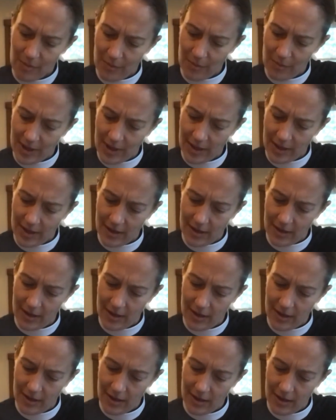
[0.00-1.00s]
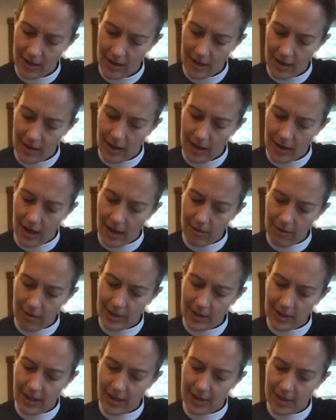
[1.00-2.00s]
But I
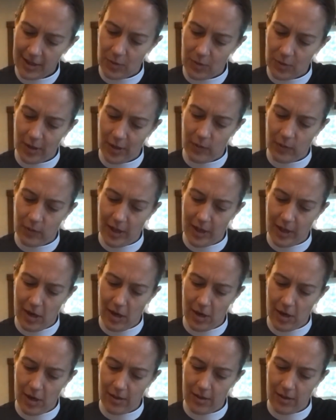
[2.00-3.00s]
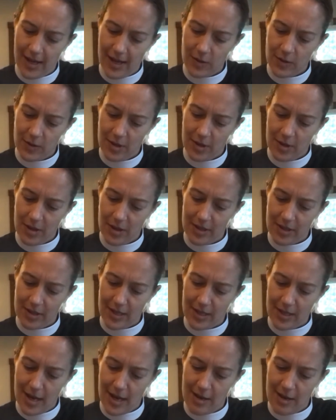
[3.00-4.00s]
really like to work in my yard. That's one of the things
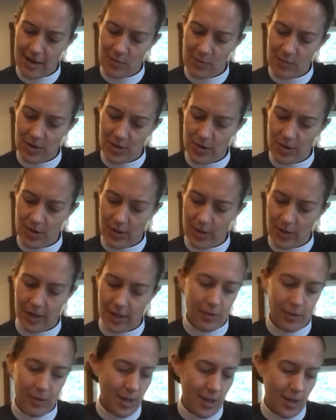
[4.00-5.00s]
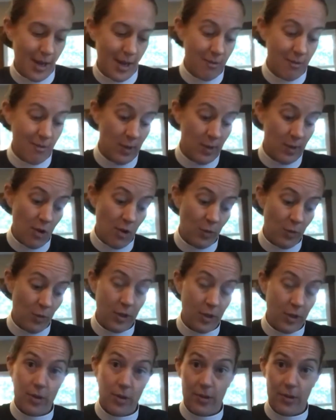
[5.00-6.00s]
I have been doing while I have been home
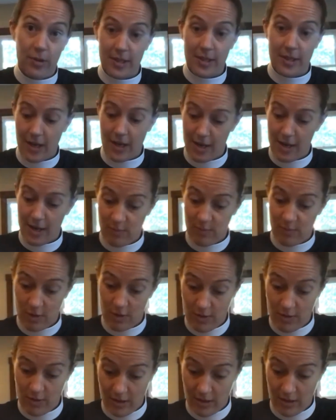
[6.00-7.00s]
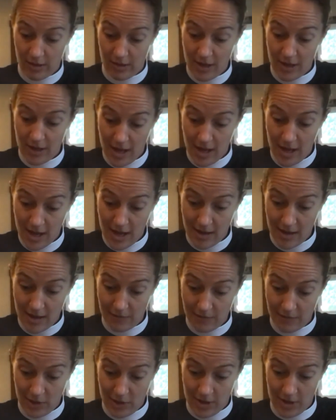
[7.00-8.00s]
alone, is I have been doing a lot
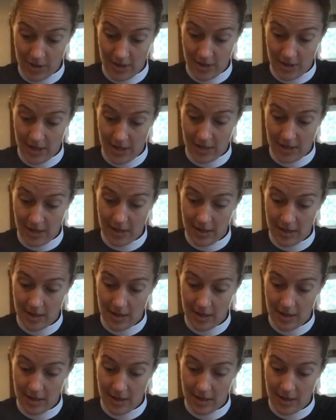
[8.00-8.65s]
of gardening.